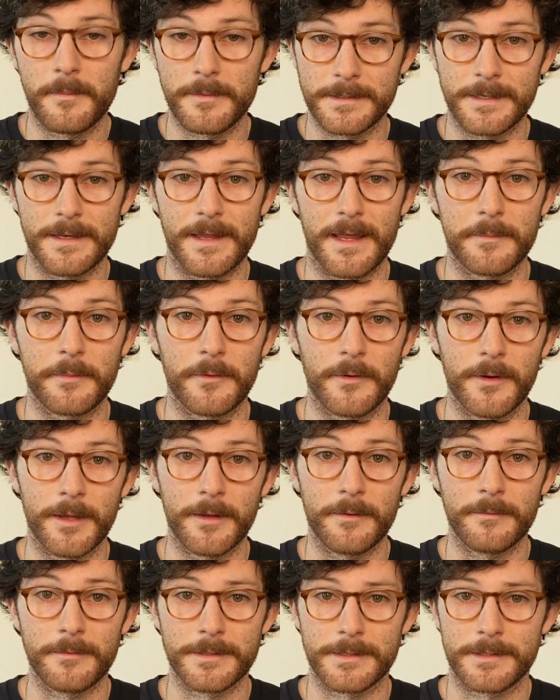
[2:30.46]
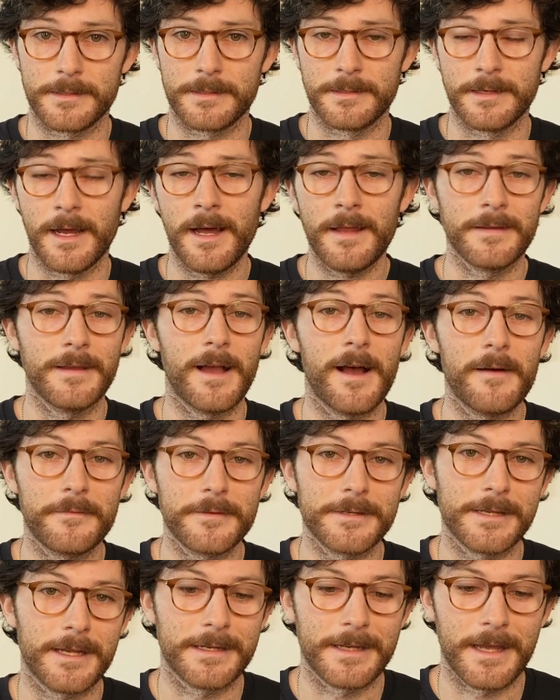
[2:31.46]
until that point, was not in the
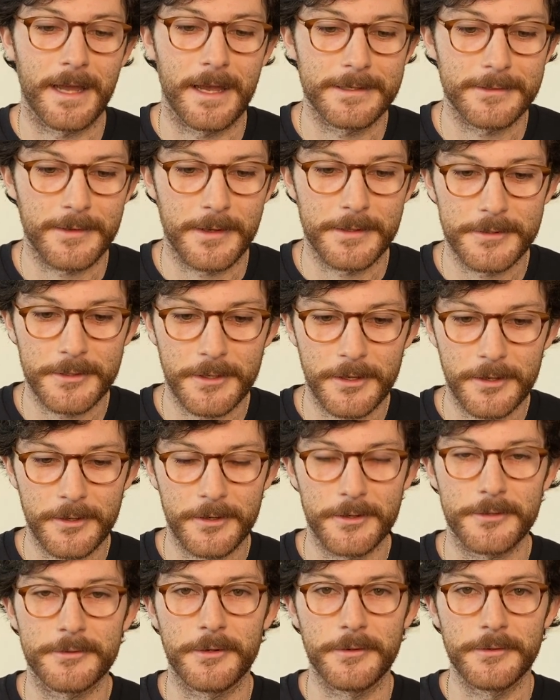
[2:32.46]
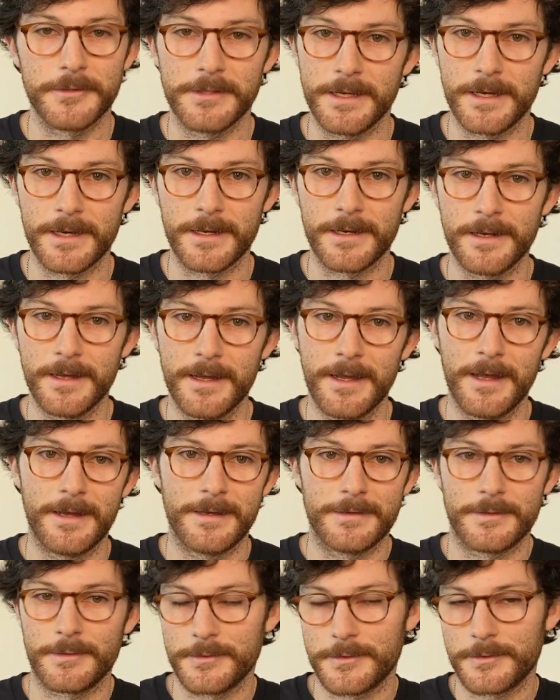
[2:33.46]
office that day. So I saw her associate.
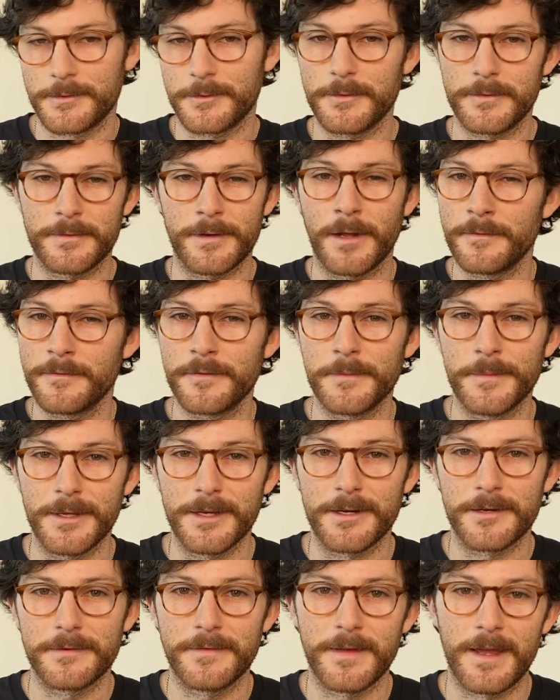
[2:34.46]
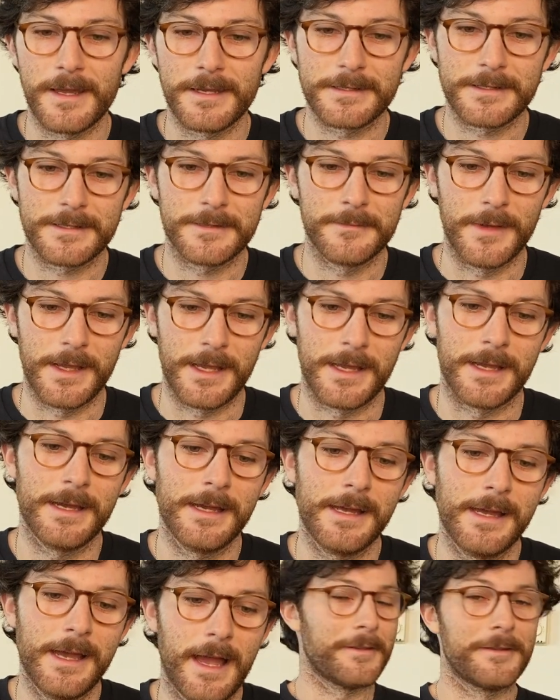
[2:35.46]
So it was sort of an unfamiliar face to me.
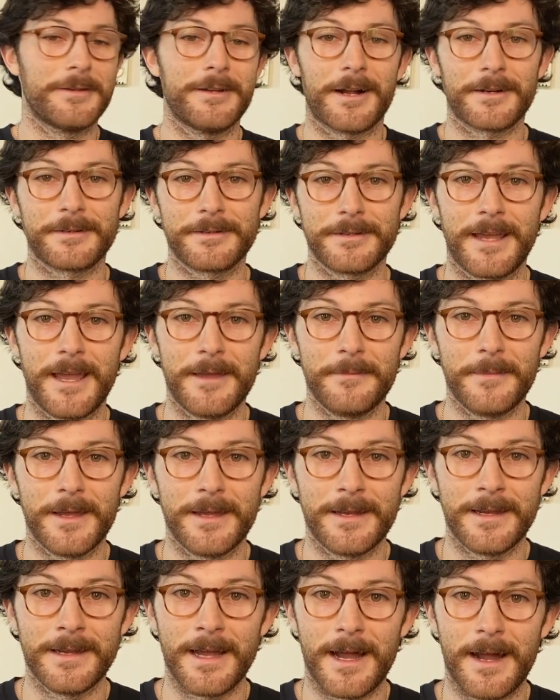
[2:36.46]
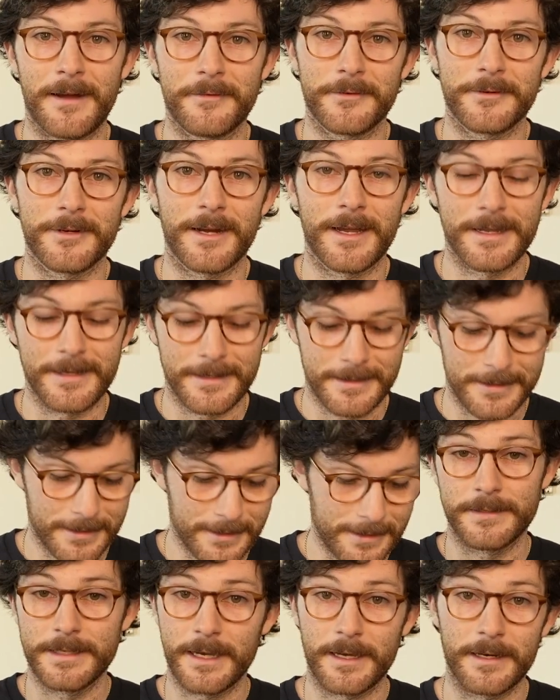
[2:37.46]
The doctor came in after I had
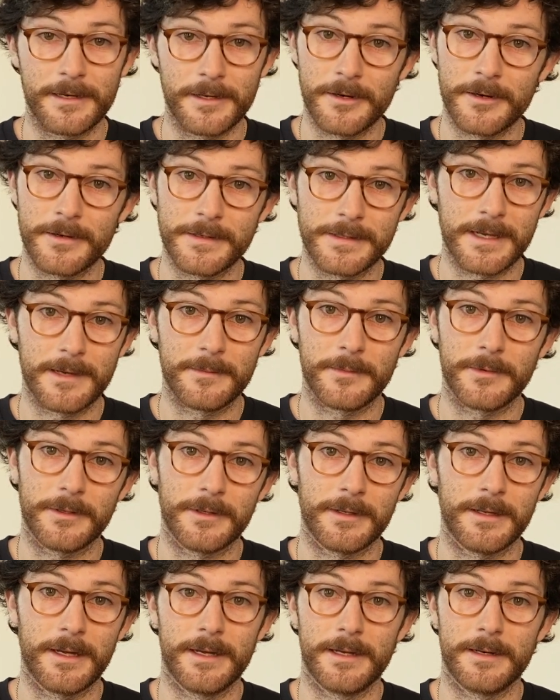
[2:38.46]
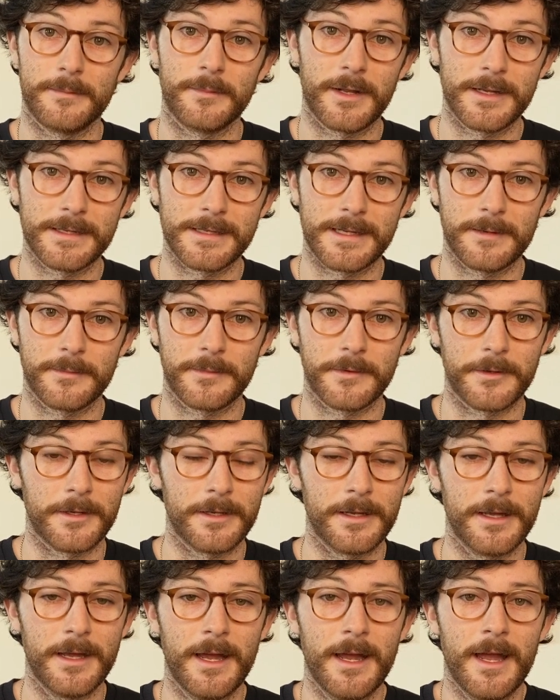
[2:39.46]
taken a urine sample and a blood
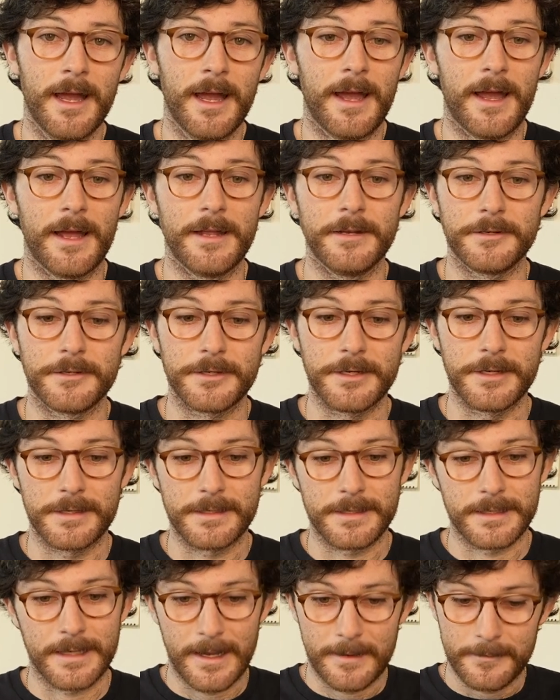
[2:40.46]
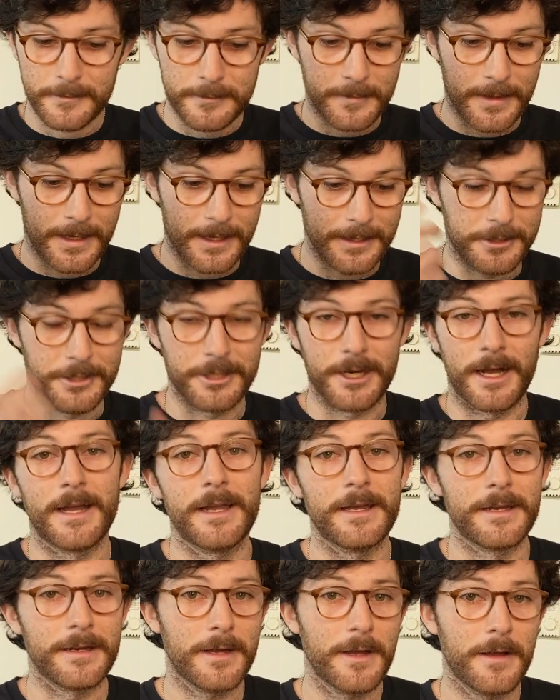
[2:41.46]
sample, and she slammed my
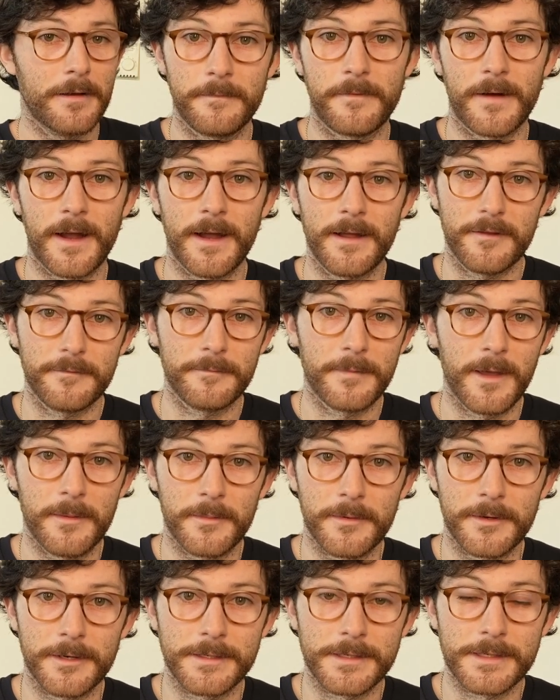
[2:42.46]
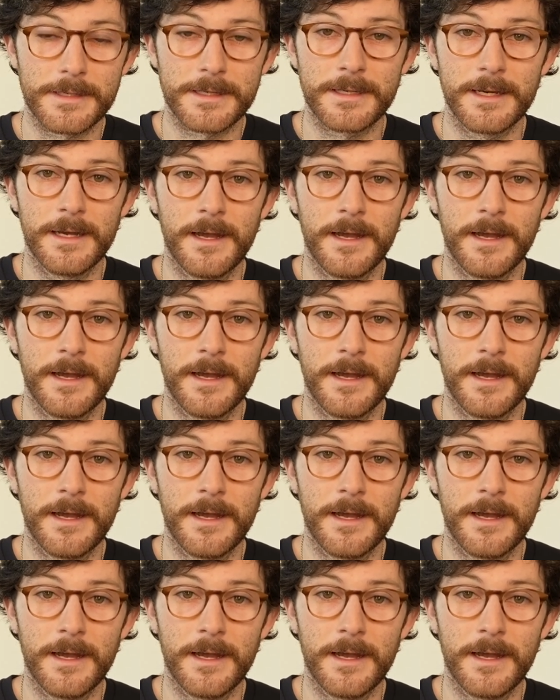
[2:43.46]
giant file of papers